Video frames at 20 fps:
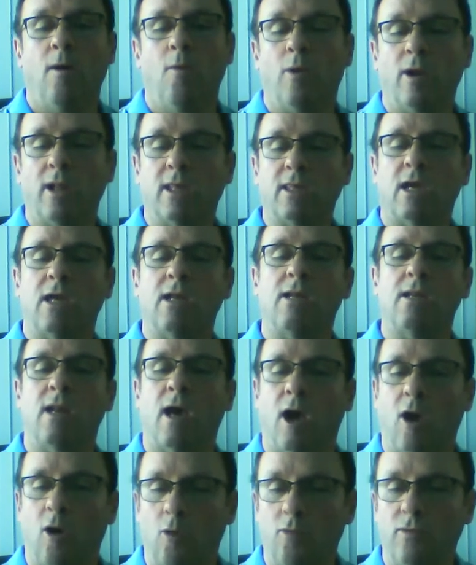When I say
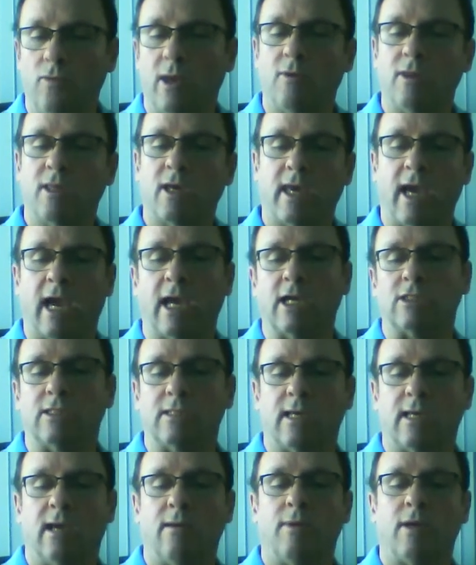no, there is a catch
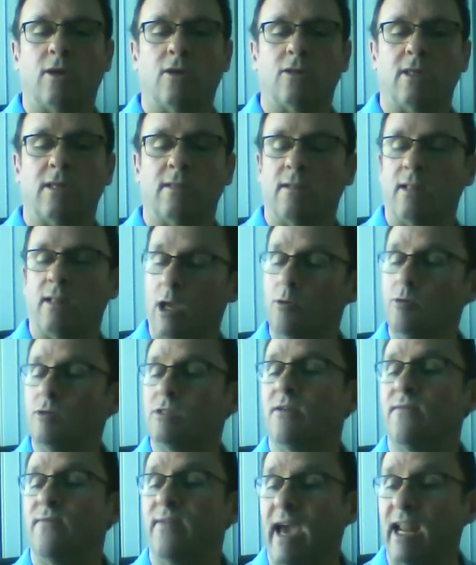to that, because the loan
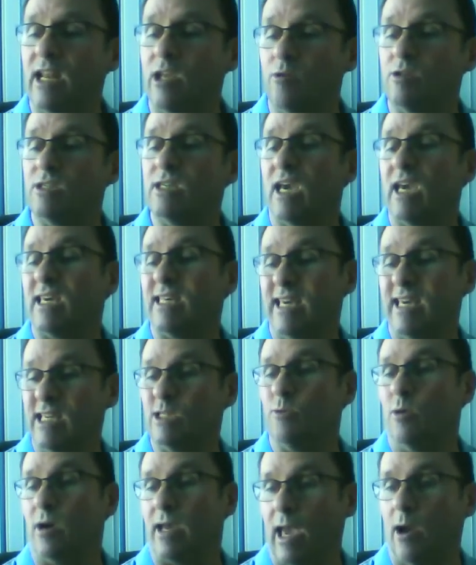to value takes
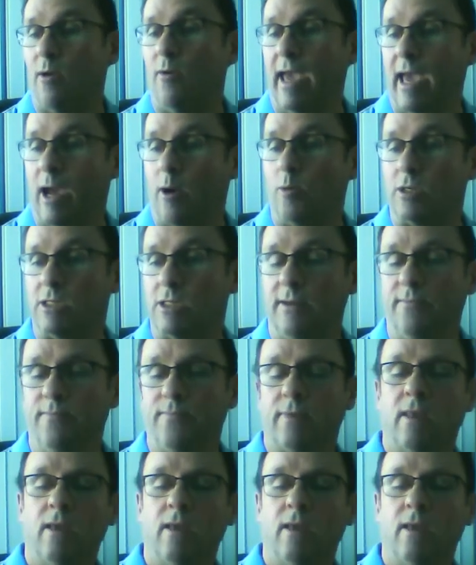into account equity.